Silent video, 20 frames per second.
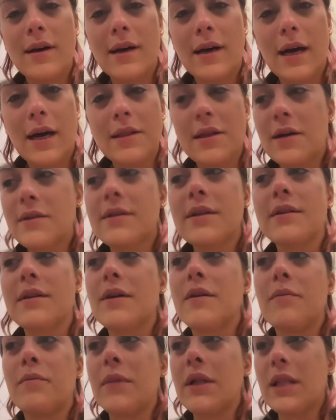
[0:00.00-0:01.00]
I thought that
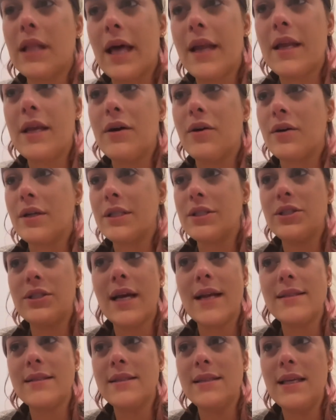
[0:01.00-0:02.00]
the millennial and
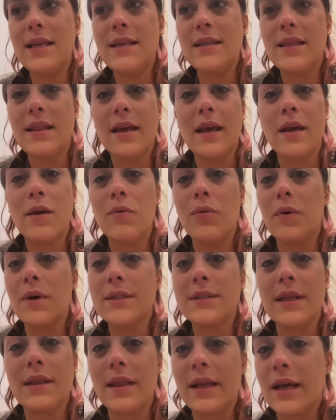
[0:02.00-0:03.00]
Gen Z thing
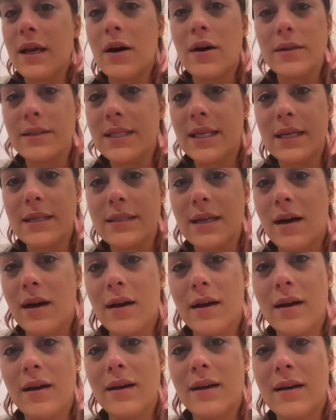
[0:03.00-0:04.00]
was a thing on TikTok.